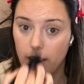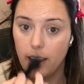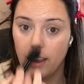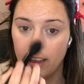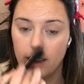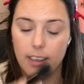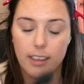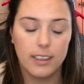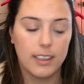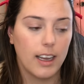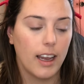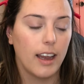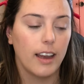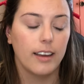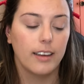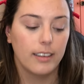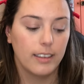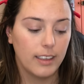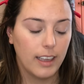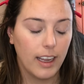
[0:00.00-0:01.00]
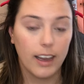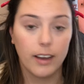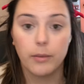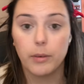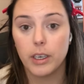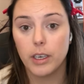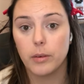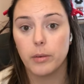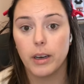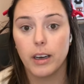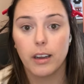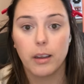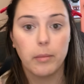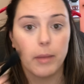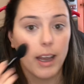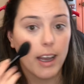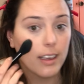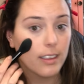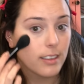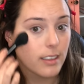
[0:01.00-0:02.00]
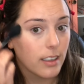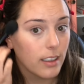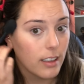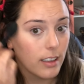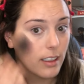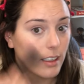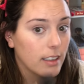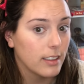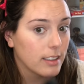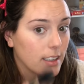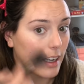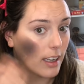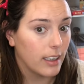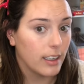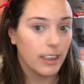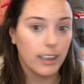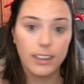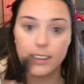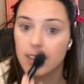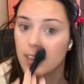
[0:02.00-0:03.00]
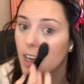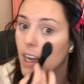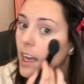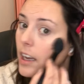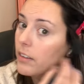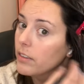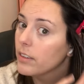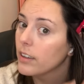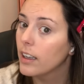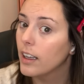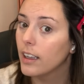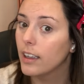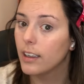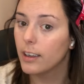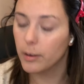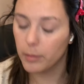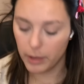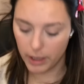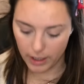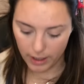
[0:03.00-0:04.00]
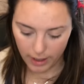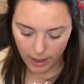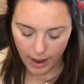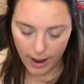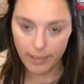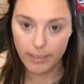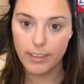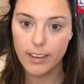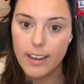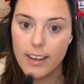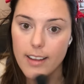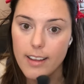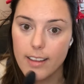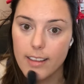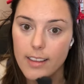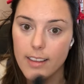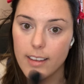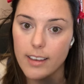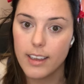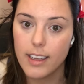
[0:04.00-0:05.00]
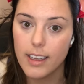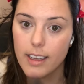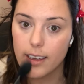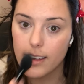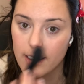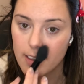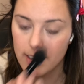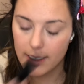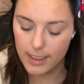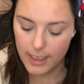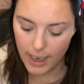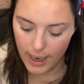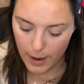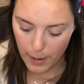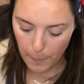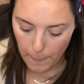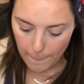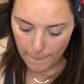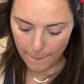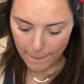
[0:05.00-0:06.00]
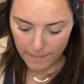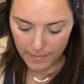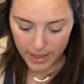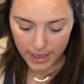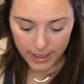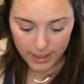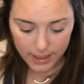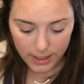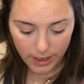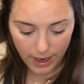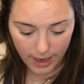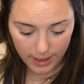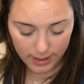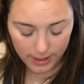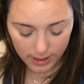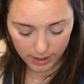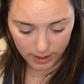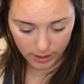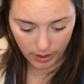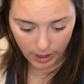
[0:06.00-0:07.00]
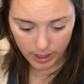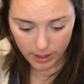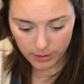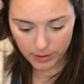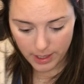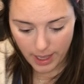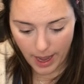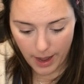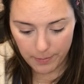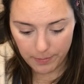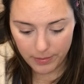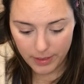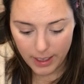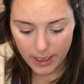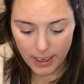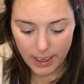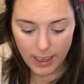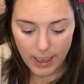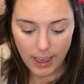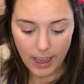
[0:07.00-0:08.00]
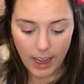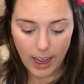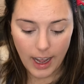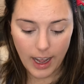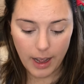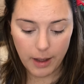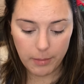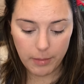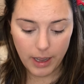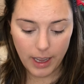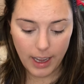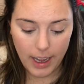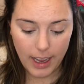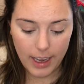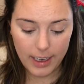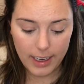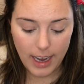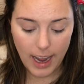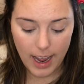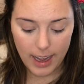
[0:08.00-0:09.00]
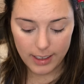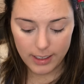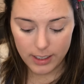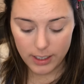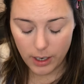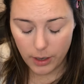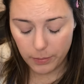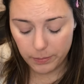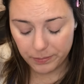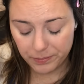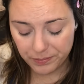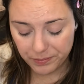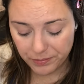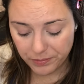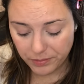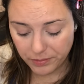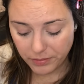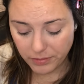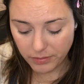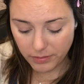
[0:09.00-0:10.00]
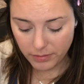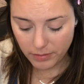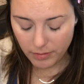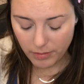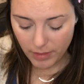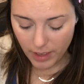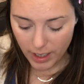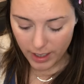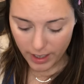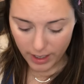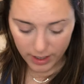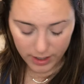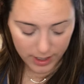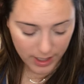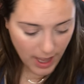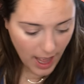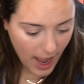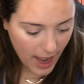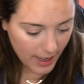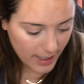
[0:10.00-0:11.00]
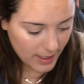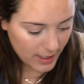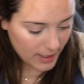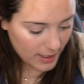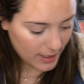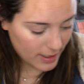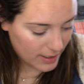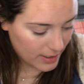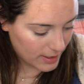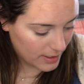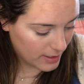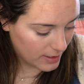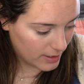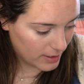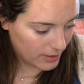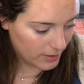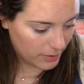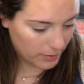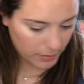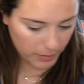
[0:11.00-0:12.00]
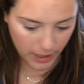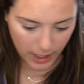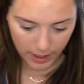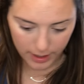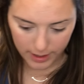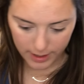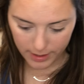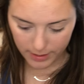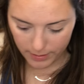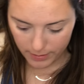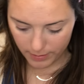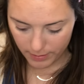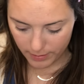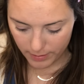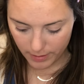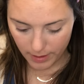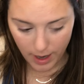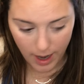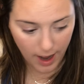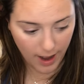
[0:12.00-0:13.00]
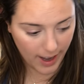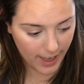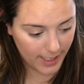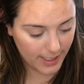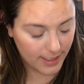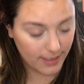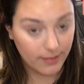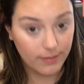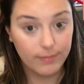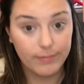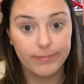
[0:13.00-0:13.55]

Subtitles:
And yeah, when you're wearing a mask, it's kind of nice to have a little bit lively looking skin. So yes, so I use that. And yeah, so there's that. What else? Eyes.